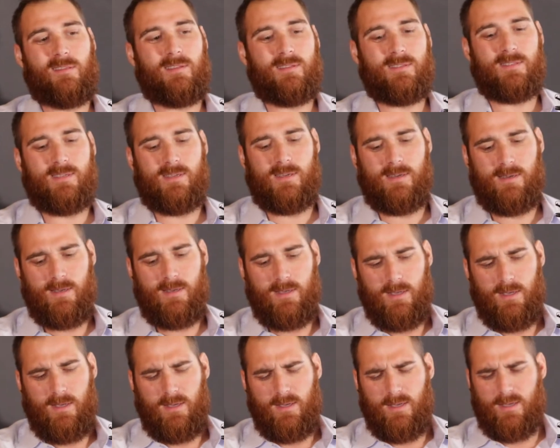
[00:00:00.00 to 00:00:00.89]
He's a
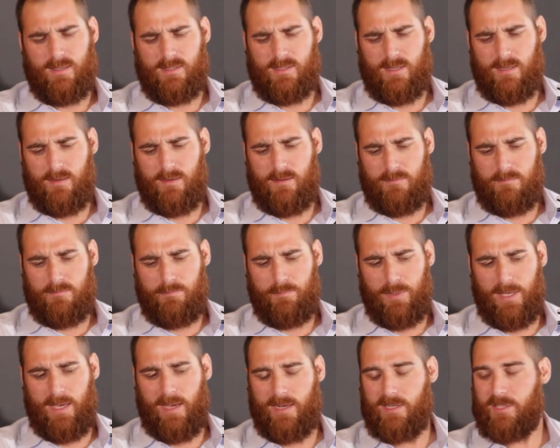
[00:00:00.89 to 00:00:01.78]

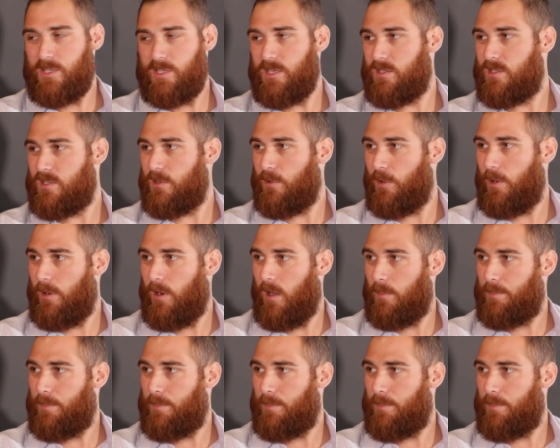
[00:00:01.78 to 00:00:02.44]
PhD student